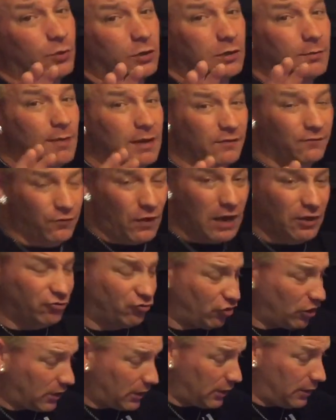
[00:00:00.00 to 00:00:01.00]
We're gonna make
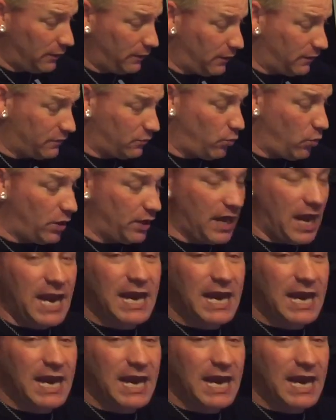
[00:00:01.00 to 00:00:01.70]
fried chicken in this one